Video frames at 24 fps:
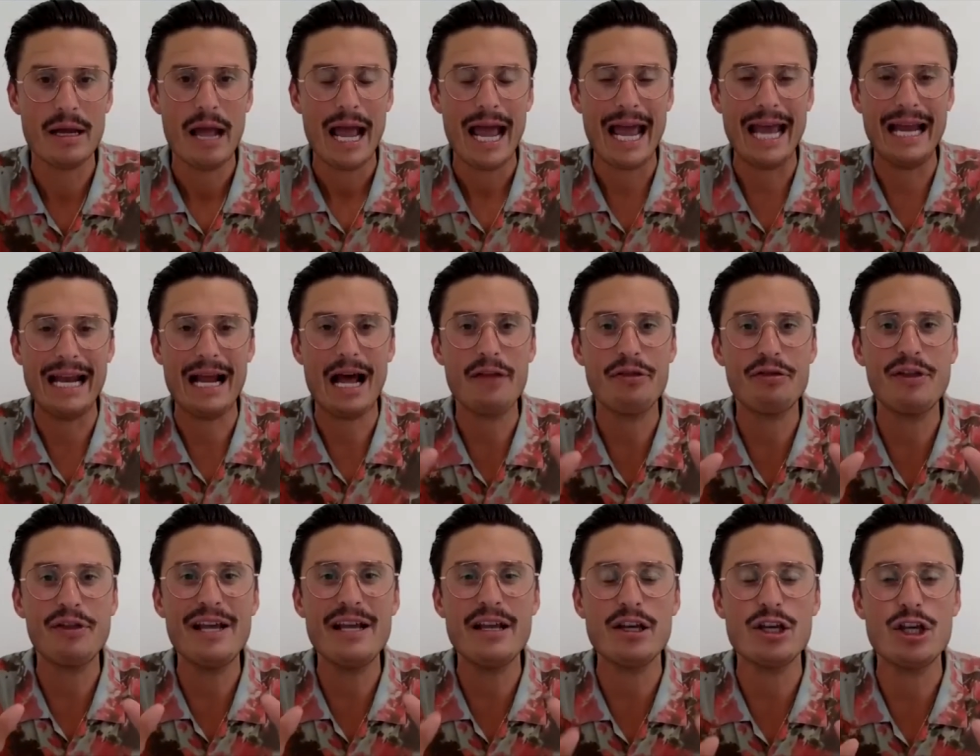And I
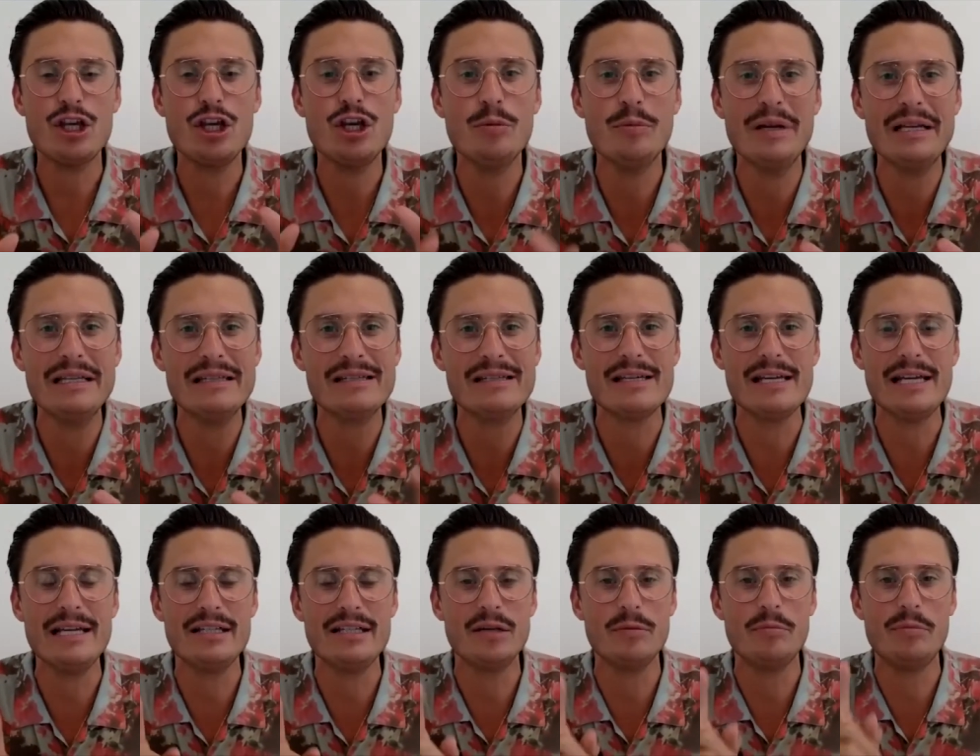think humans
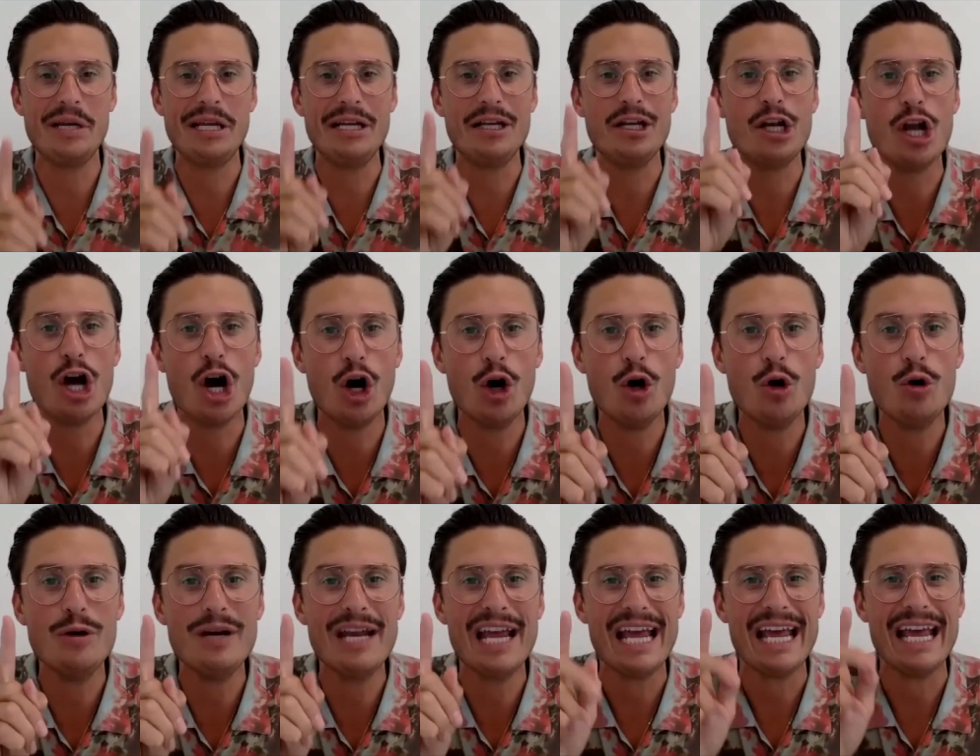need to be
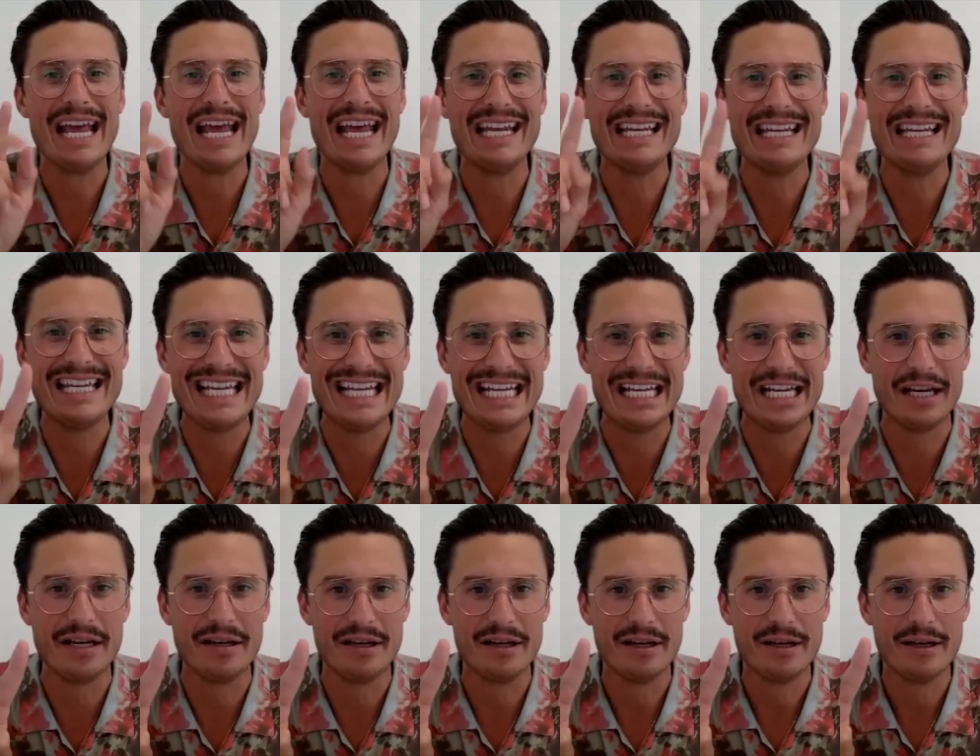known and
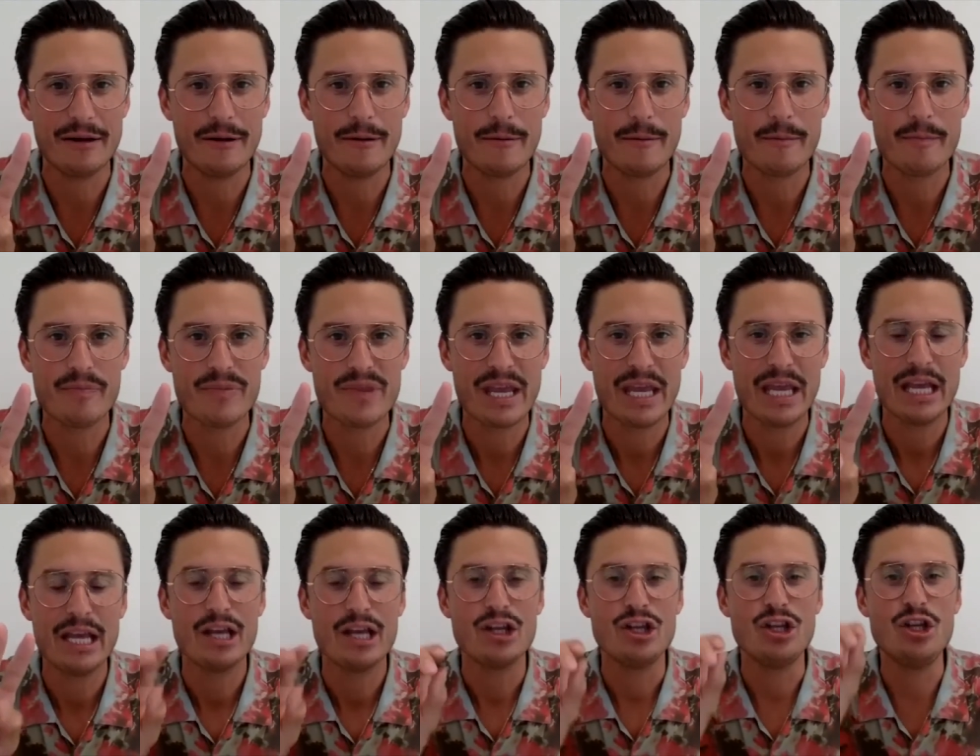needed.
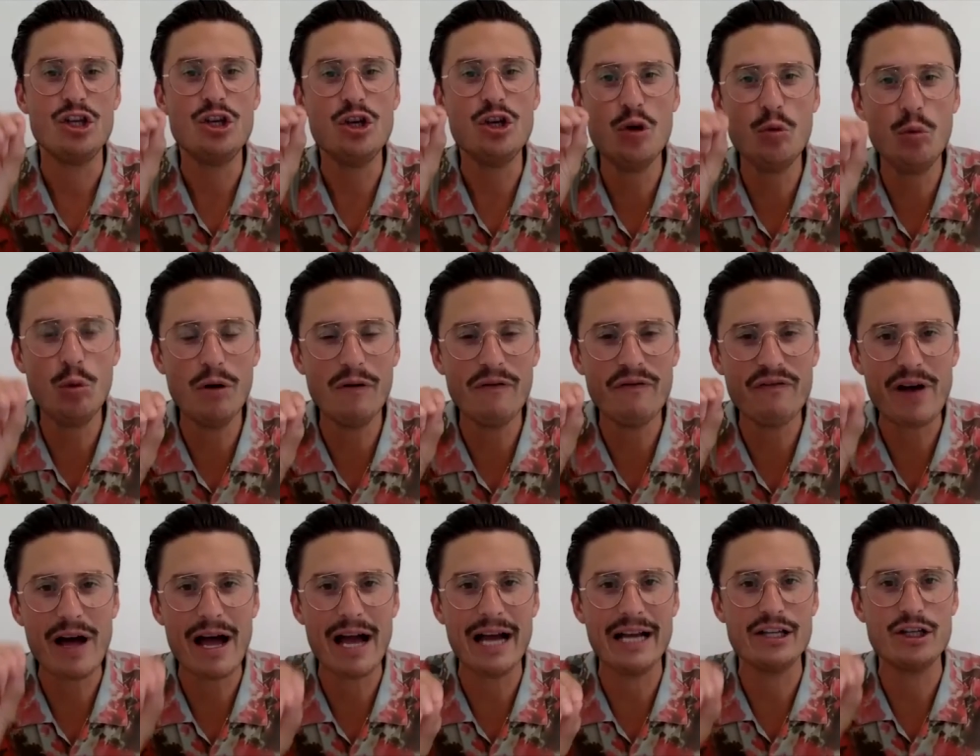You will
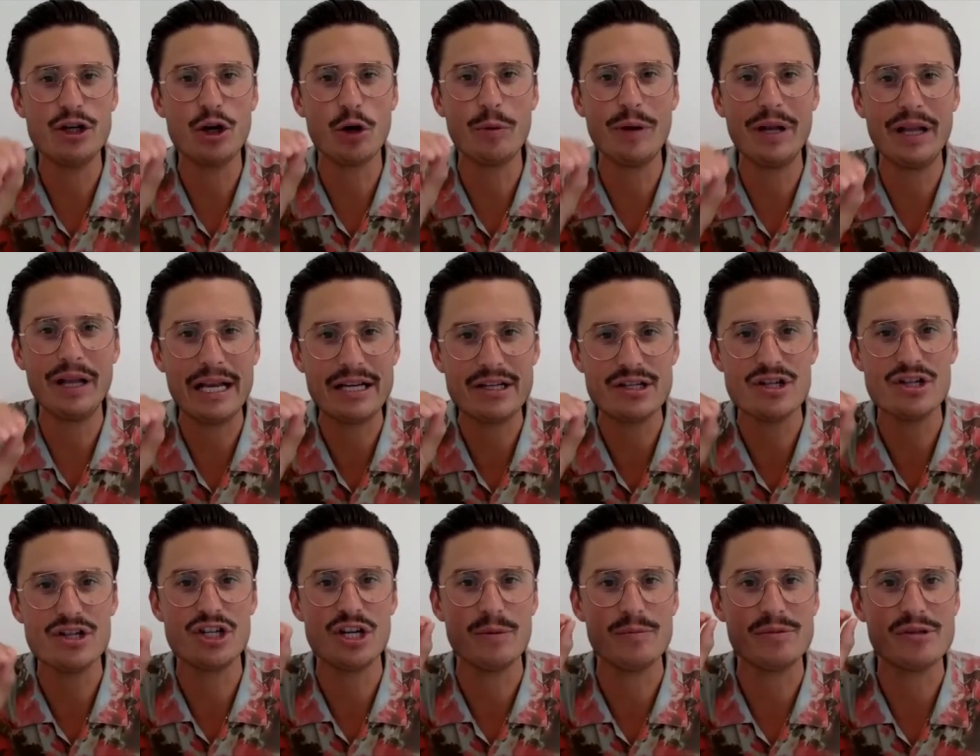find your
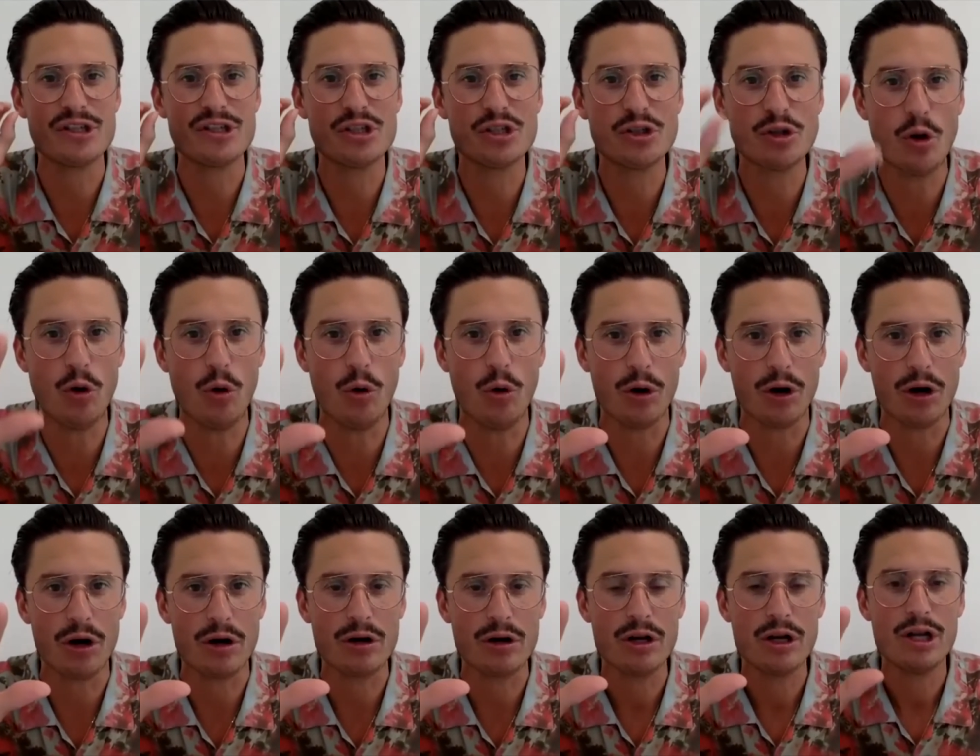relationship soar.
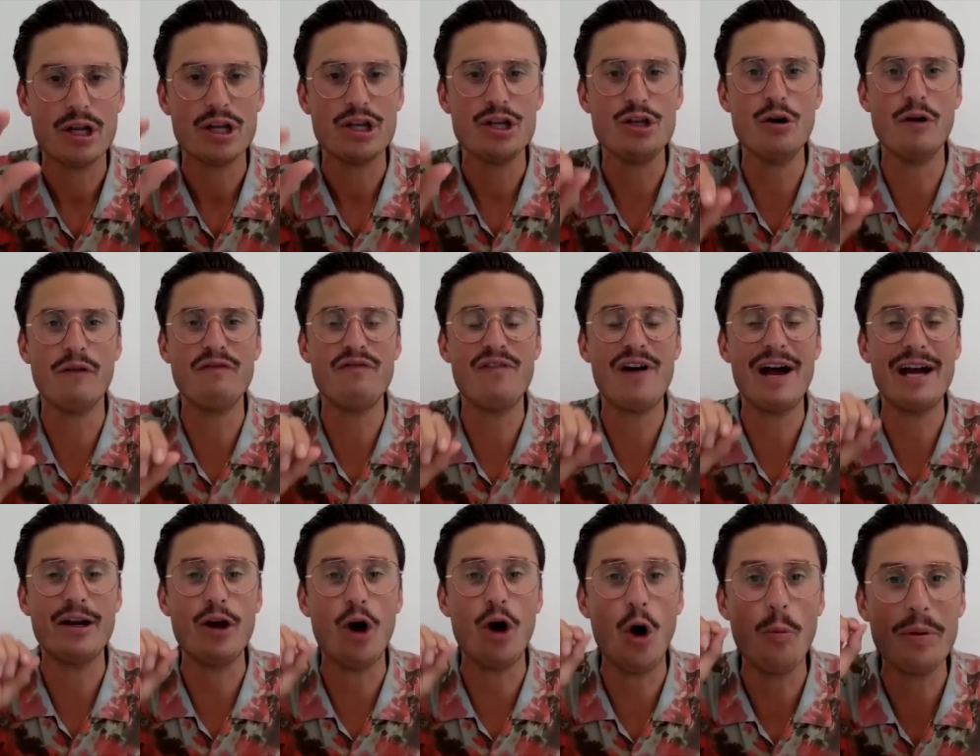You'll
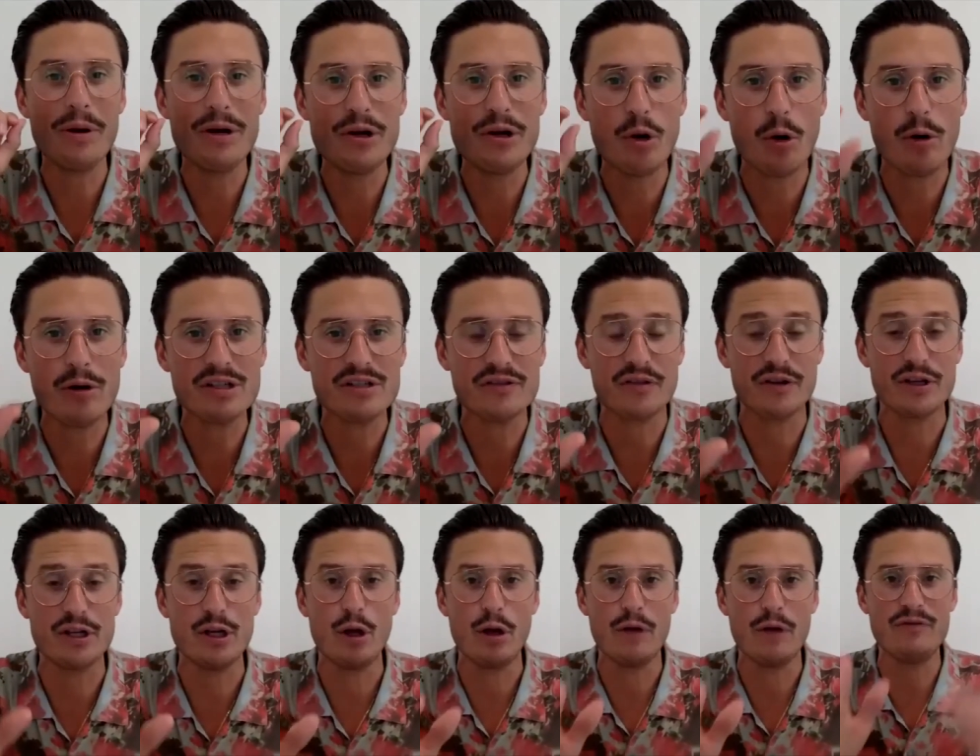find open doors for
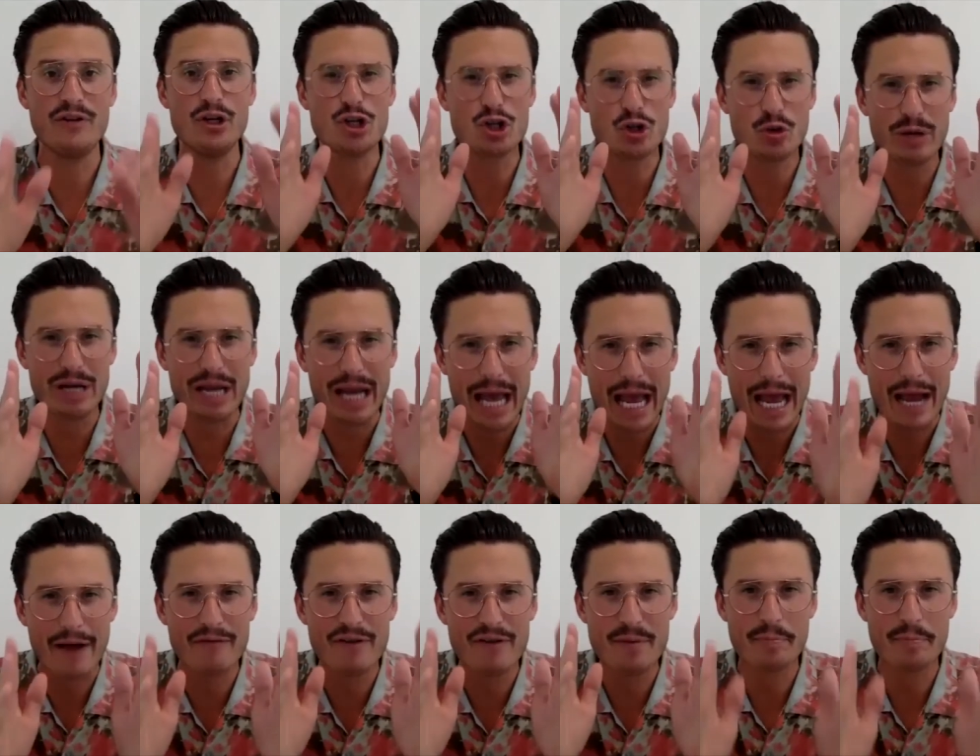you if you treat every